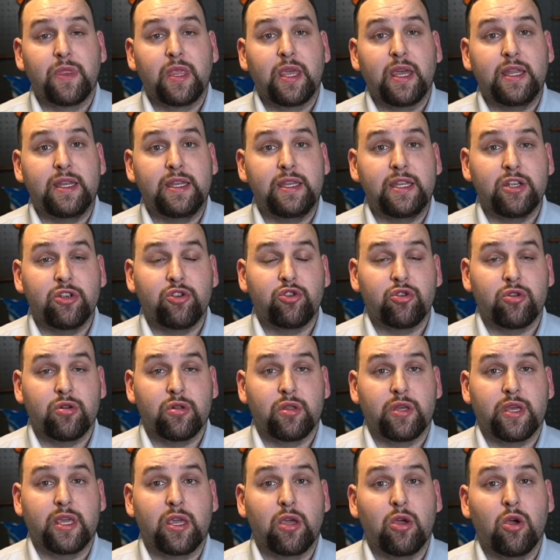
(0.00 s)

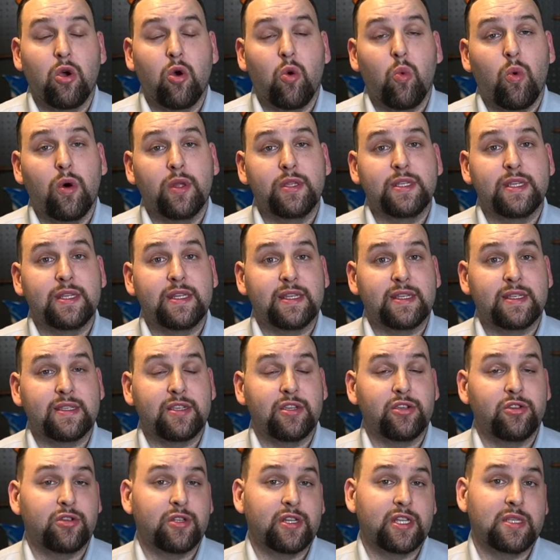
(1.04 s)
Additionally, once a
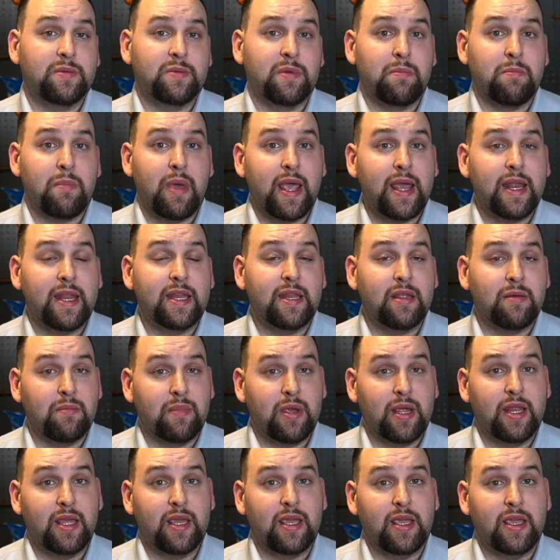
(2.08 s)
decision has been made in a
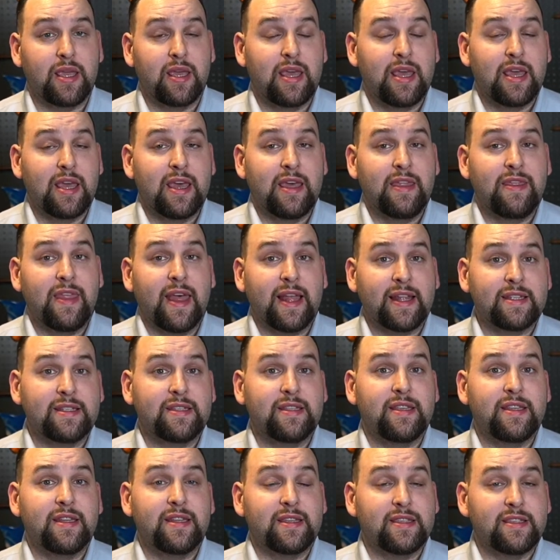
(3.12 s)
meeting, that's
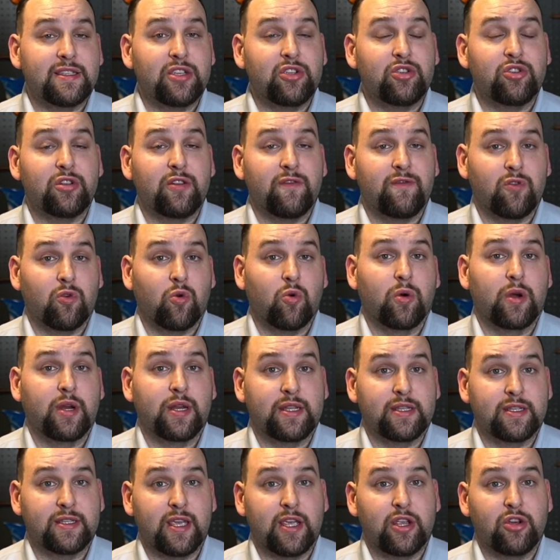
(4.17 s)
the decision of the
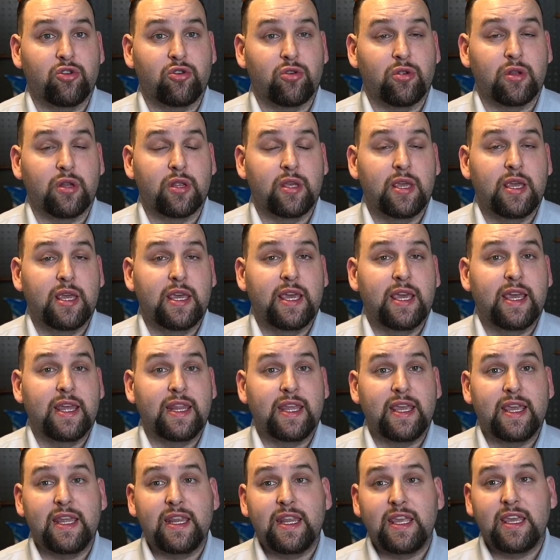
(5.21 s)
organization, and
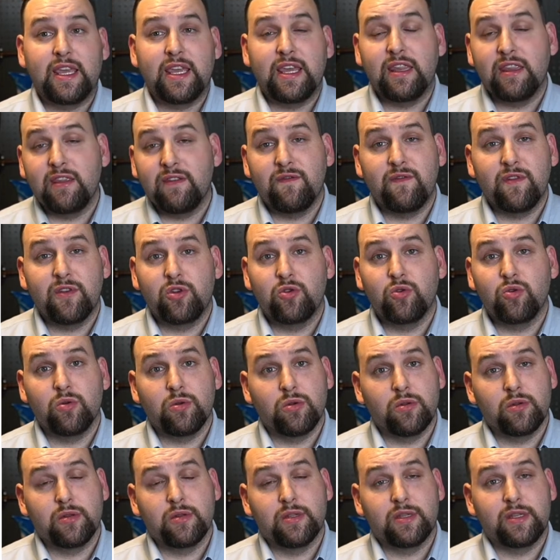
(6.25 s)
any
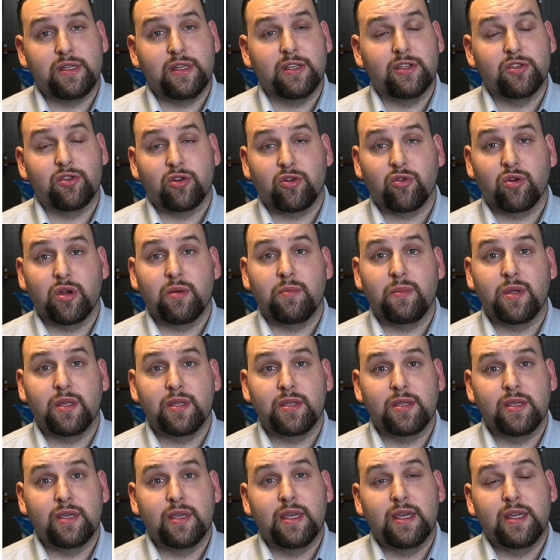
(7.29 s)
individual
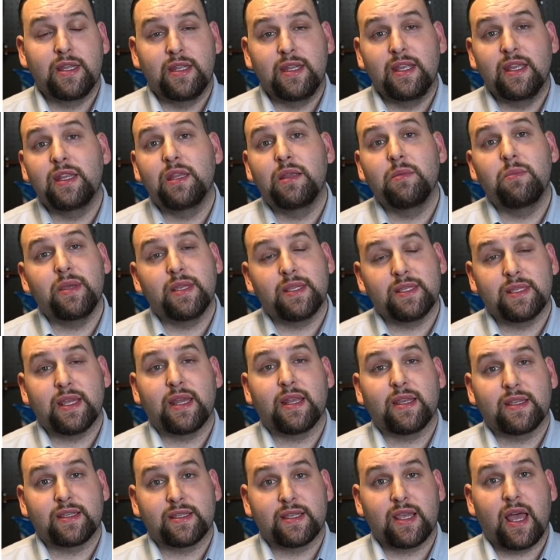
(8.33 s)
disagreements need to be set
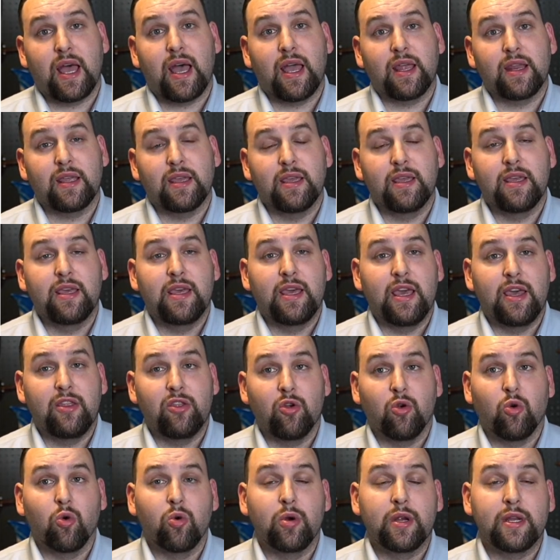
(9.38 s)
aside, and the
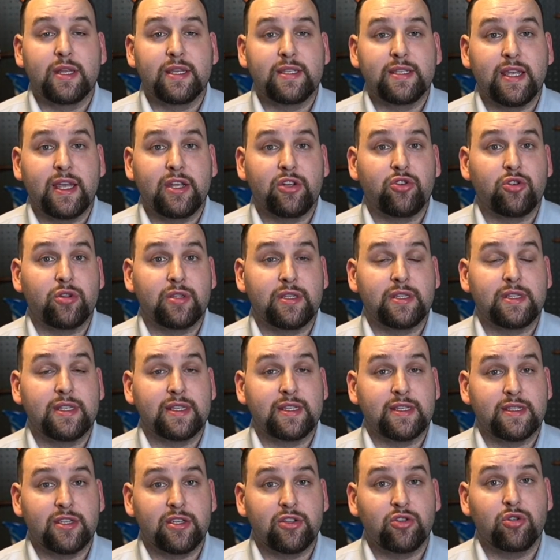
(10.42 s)
organization's
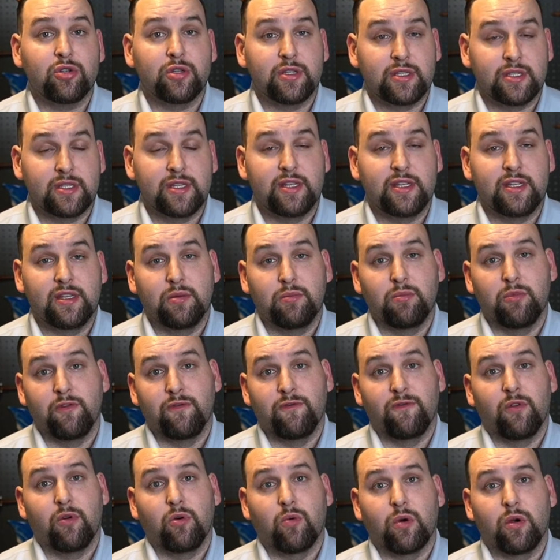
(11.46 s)
decisions need to move
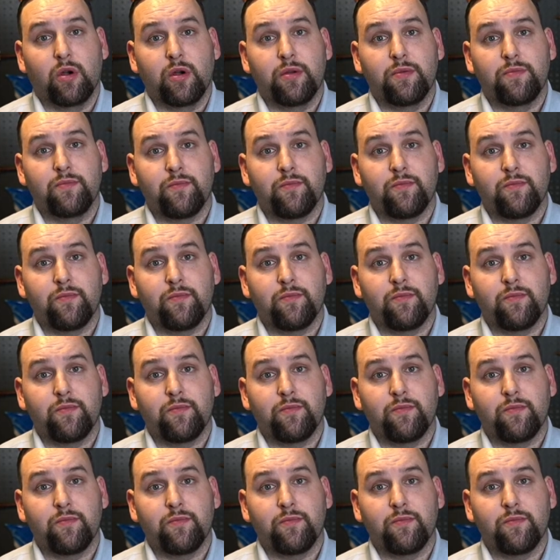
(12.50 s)
forward.